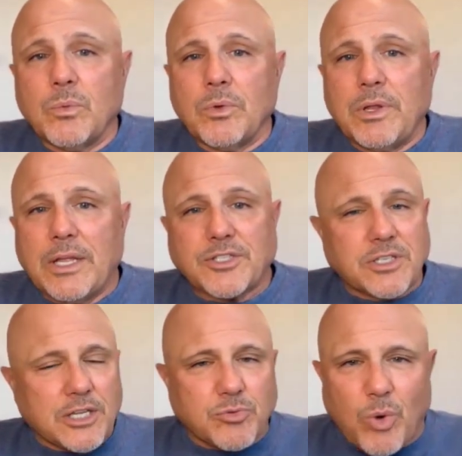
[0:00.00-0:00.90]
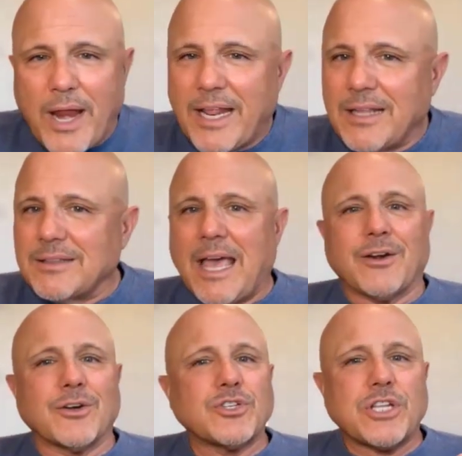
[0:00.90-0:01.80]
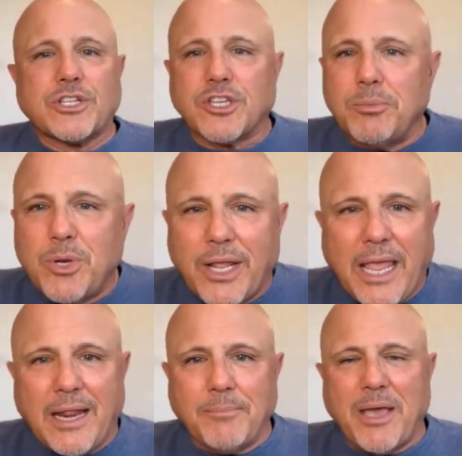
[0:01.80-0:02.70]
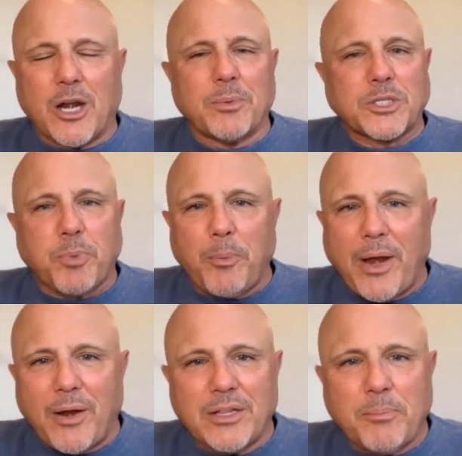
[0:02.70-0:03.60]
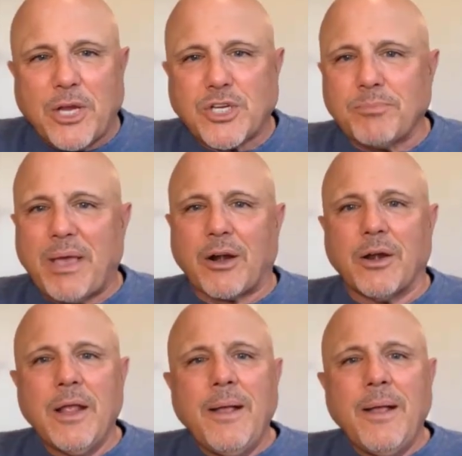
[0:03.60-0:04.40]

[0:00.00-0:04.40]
It's writing letters, it's communicating better, but it's preparing the patient better.